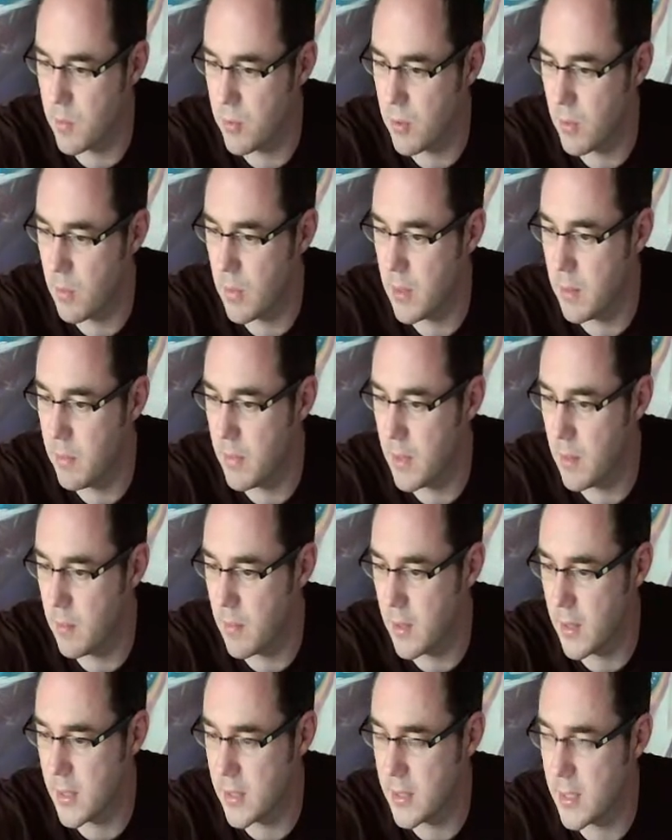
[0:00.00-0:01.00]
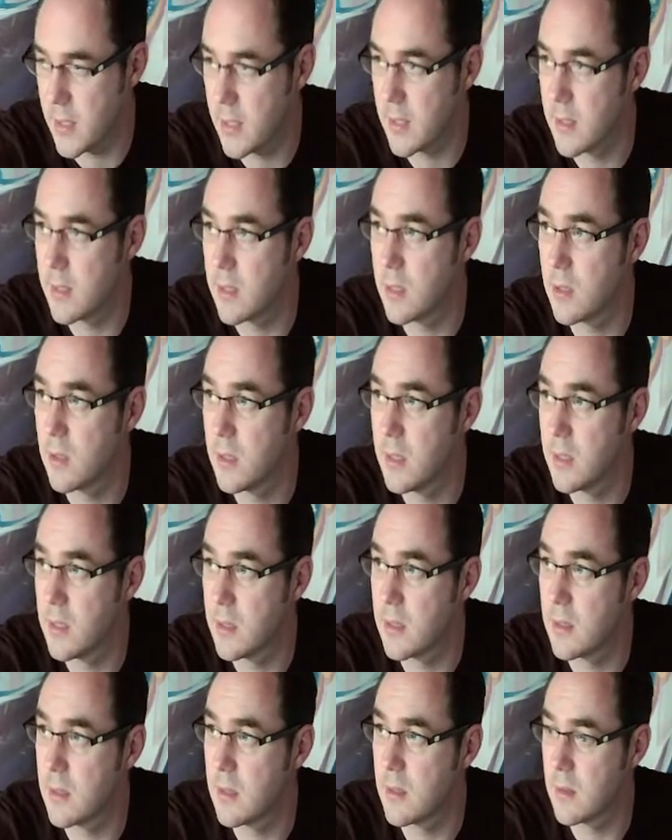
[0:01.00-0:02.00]
probably be my 6th
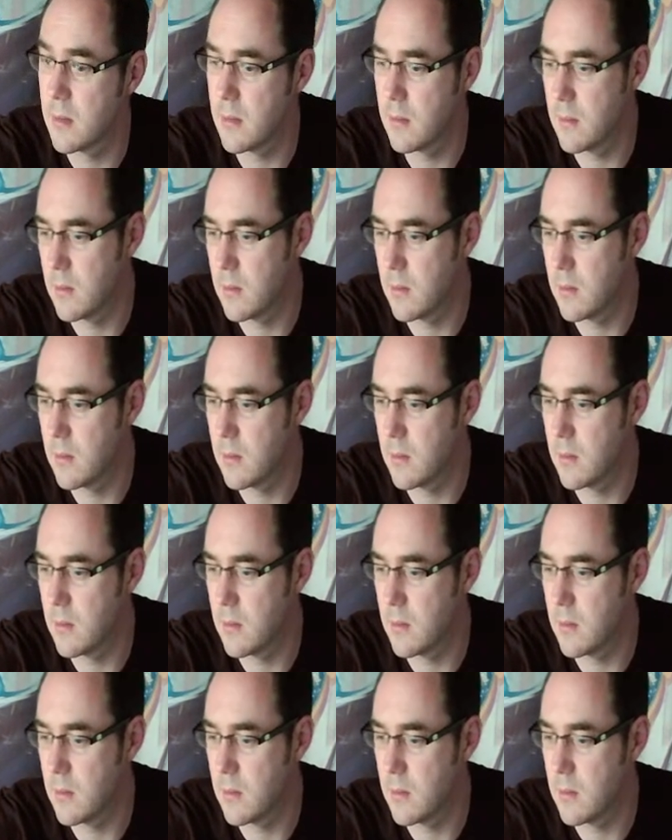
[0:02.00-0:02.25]
choice.